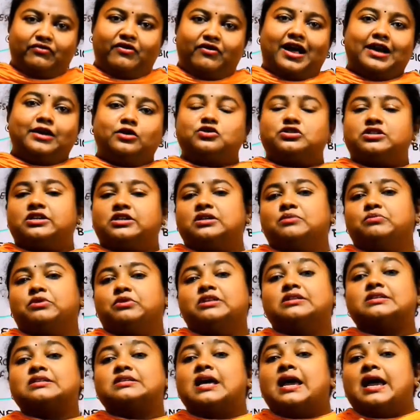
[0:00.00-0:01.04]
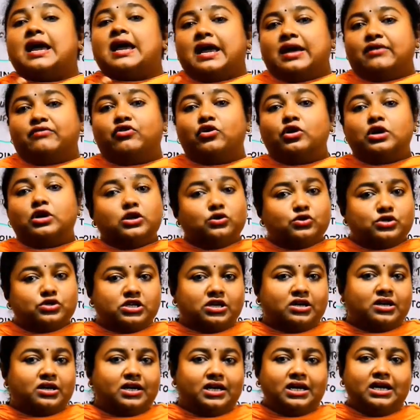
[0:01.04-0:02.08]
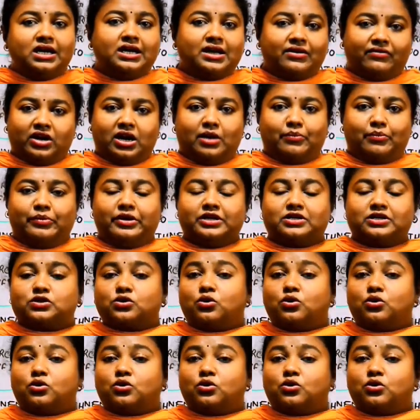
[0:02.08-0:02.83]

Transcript: Phylogeny means evolutionary development.